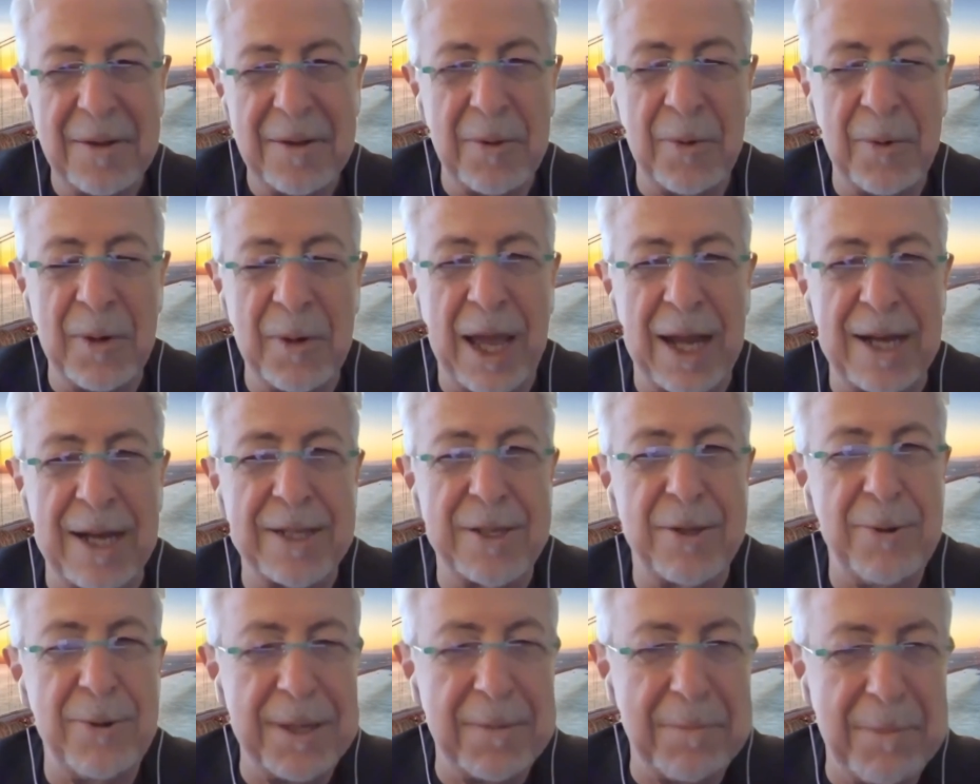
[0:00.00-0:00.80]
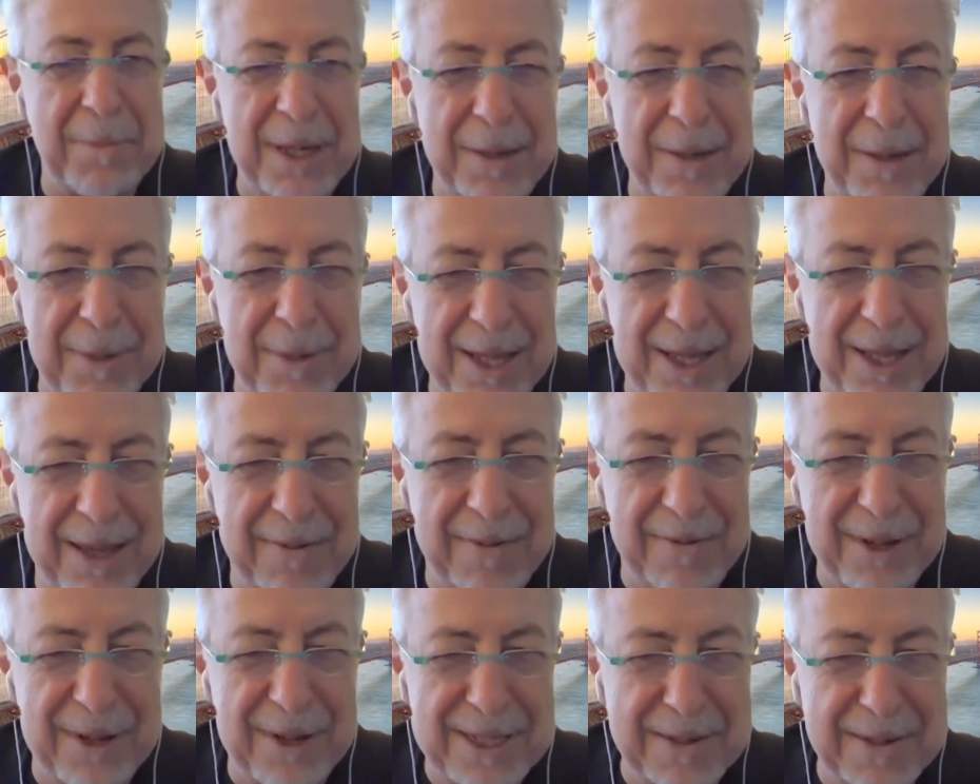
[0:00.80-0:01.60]
We are doing minimally
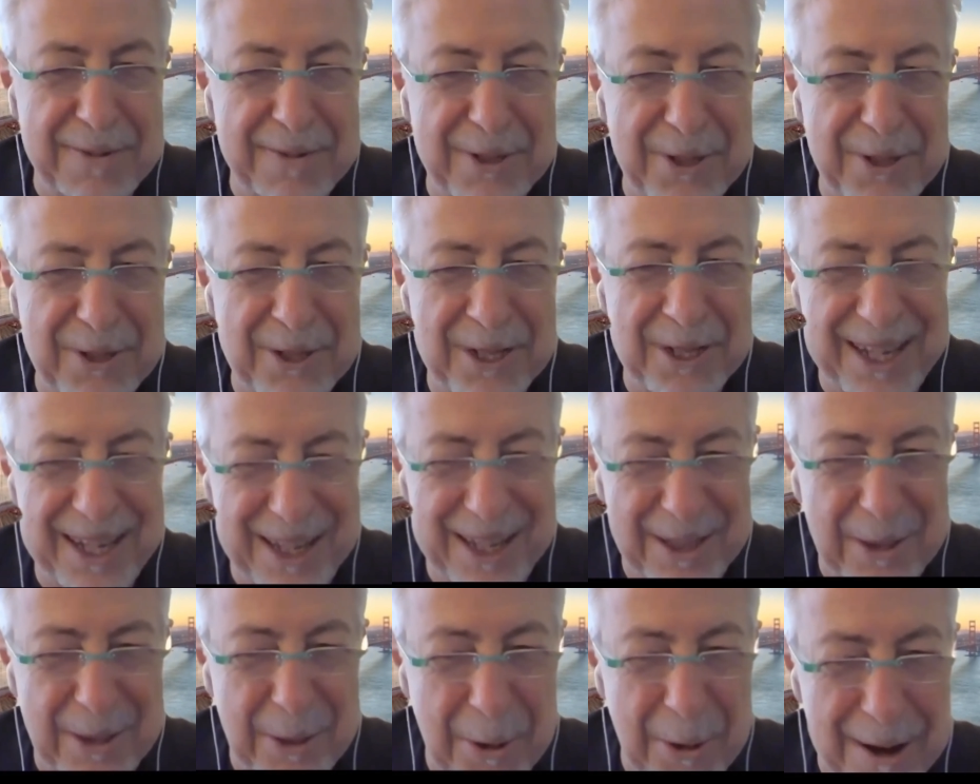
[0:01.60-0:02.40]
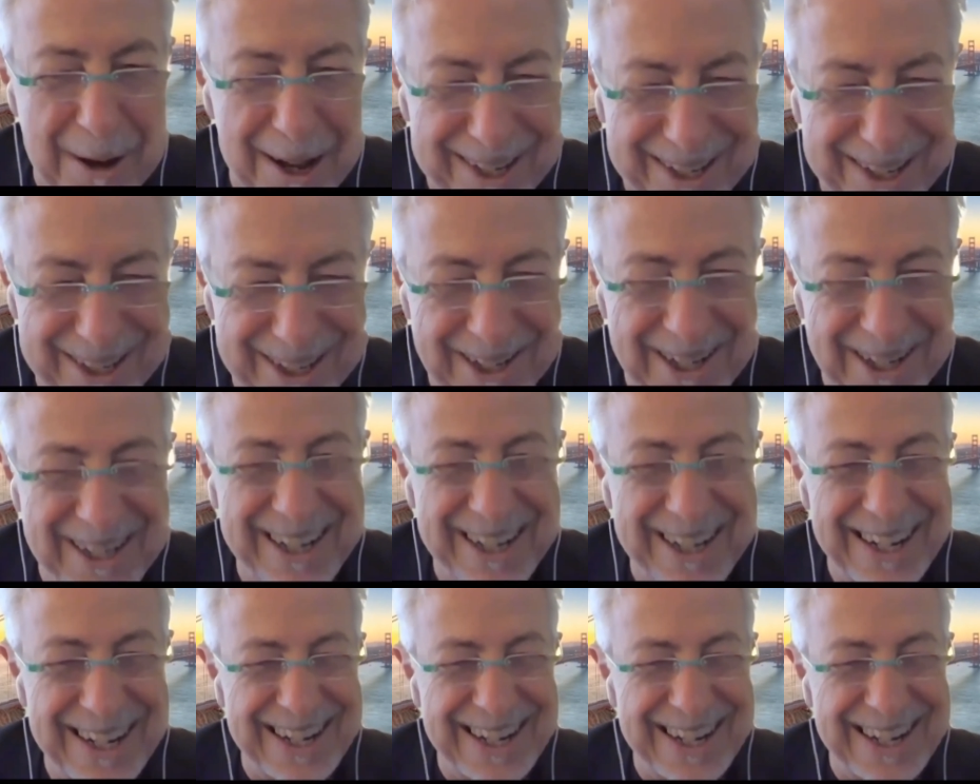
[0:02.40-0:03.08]
invasive surgery in the water,